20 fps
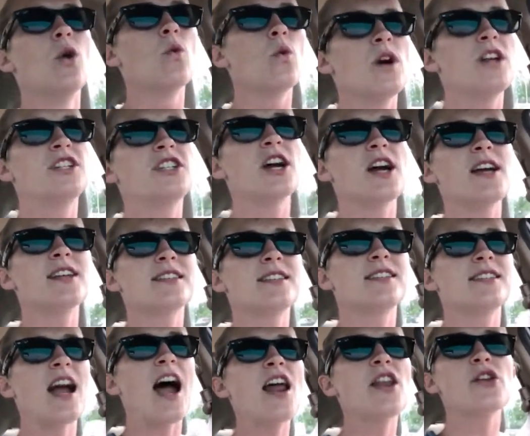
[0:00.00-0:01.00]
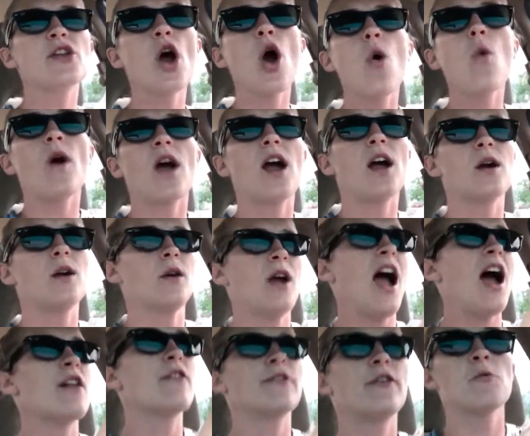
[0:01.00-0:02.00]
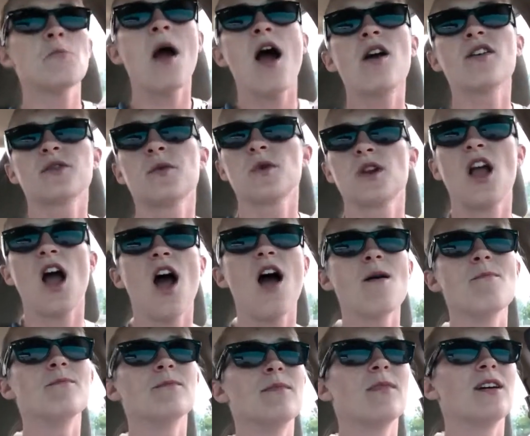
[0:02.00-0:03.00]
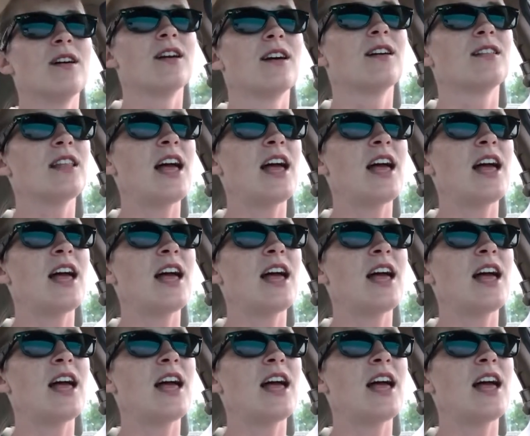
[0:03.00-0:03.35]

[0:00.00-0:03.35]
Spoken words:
would just, out of nowhere, out of her mouth would come,